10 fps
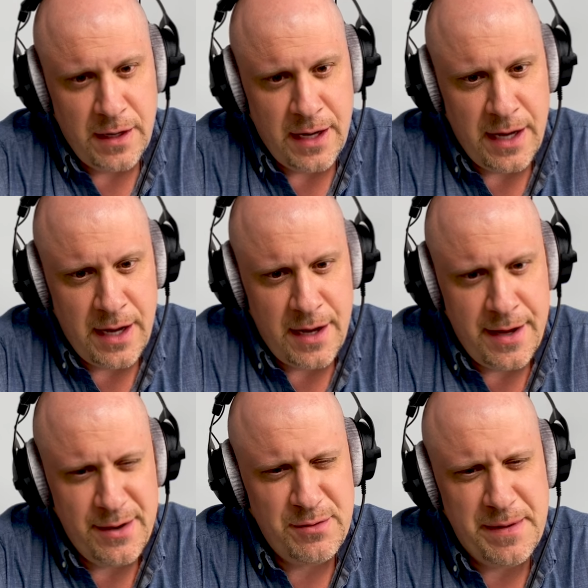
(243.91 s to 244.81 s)

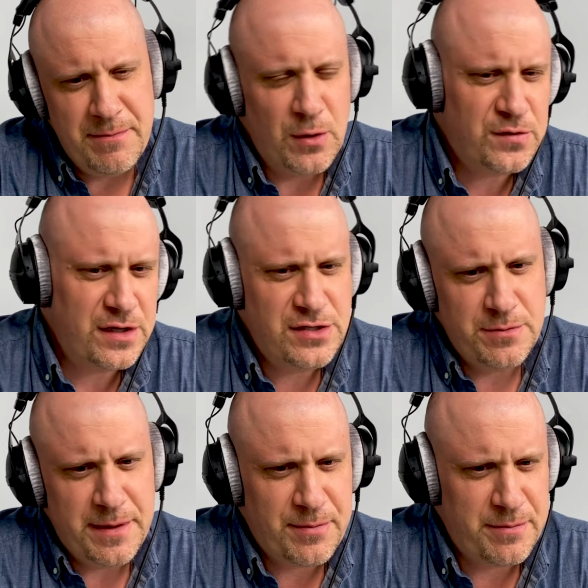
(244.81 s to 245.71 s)
It would be mostly two
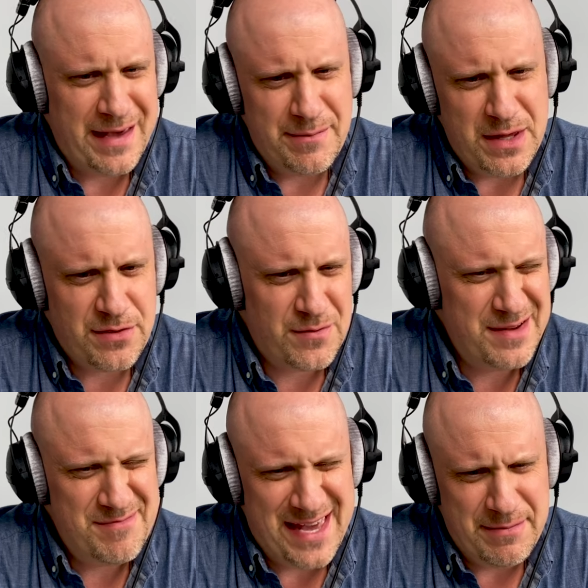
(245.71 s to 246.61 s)
people, maybe three,
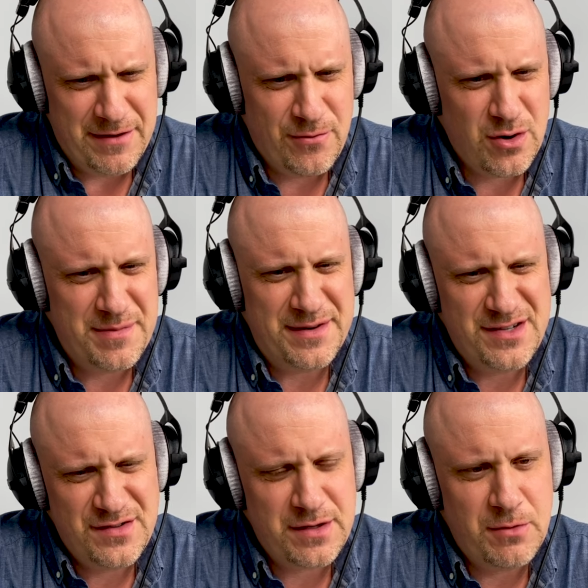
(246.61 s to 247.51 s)
maybe four, but
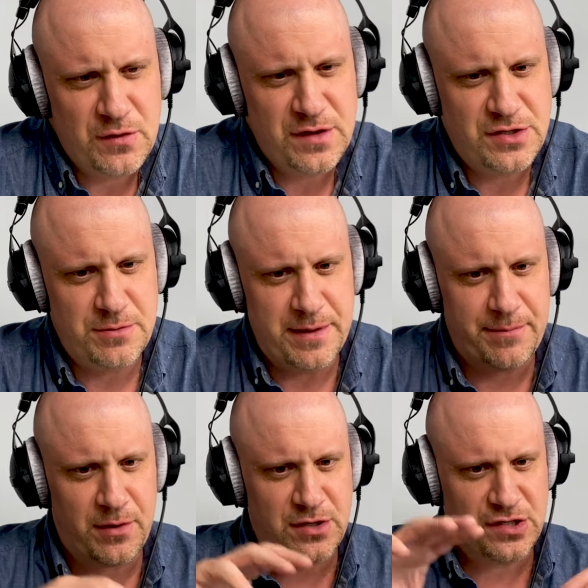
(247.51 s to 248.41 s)
usually mostly two
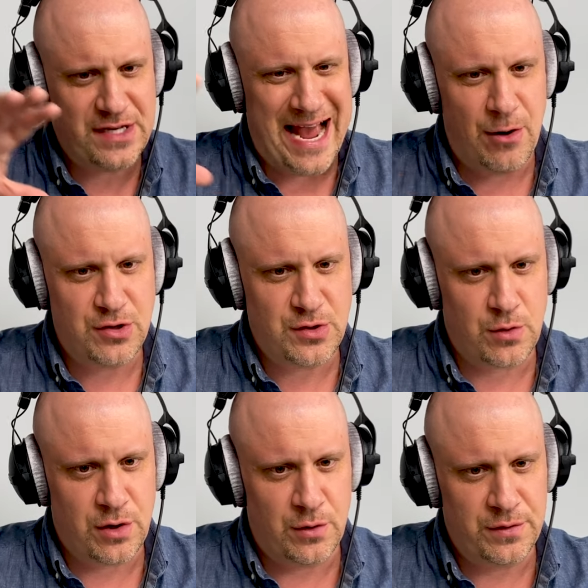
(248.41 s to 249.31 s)
people, and just
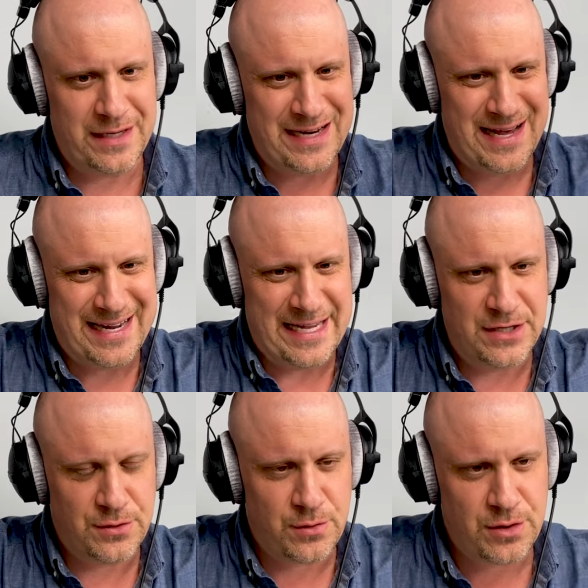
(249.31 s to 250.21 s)
outdoor only, not
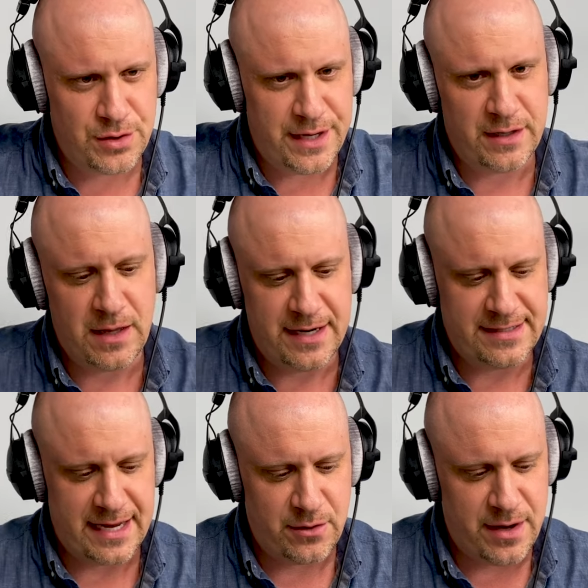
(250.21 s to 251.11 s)
indoor, and a lot of
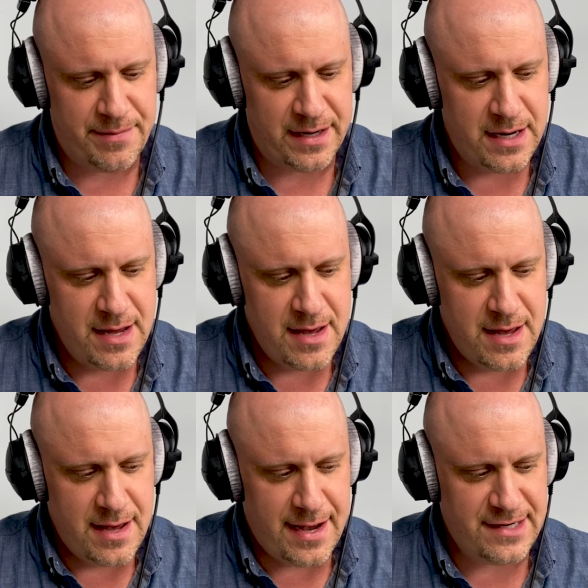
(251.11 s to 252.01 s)
takeaway. But
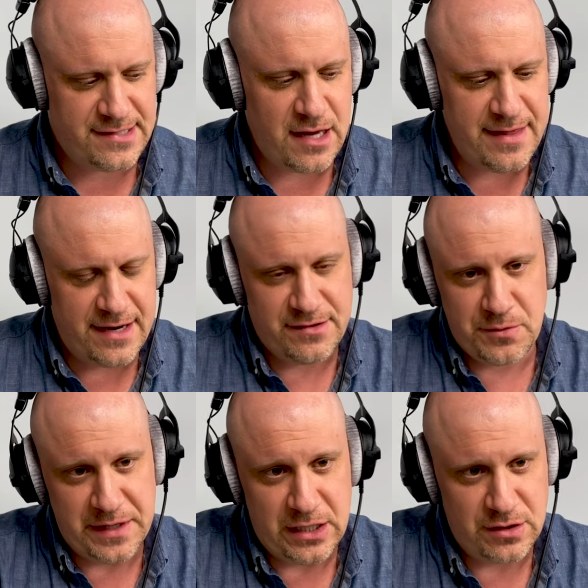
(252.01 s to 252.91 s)
I just saw that as a
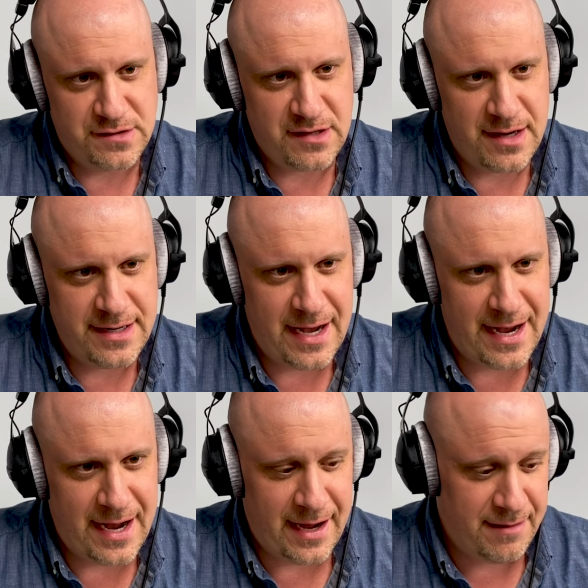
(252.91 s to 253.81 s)
really good sign.
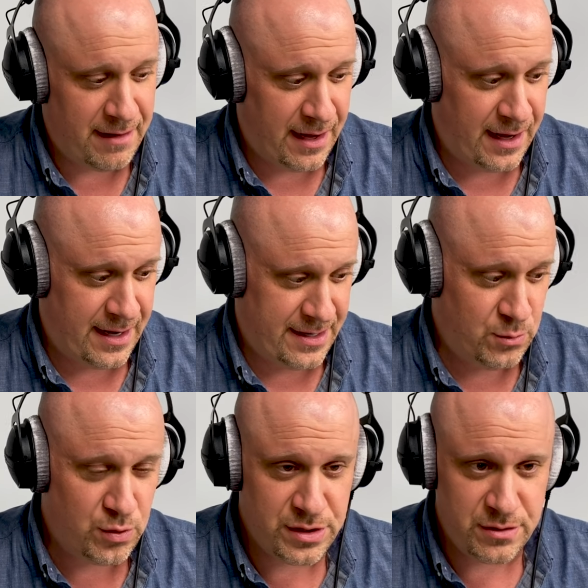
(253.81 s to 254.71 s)
I
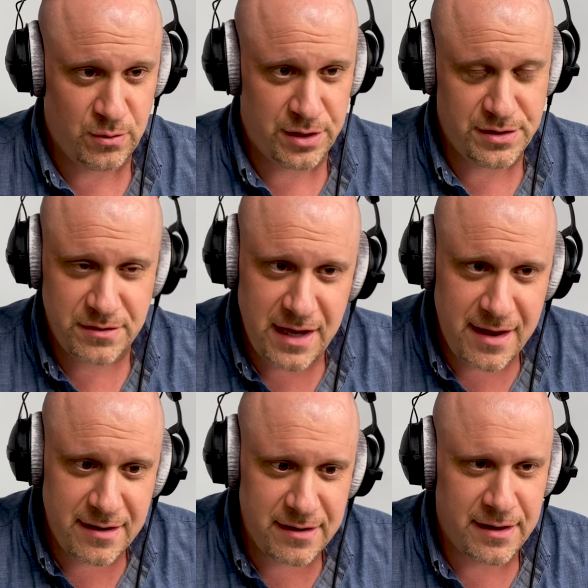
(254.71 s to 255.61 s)
wouldn't want to do that.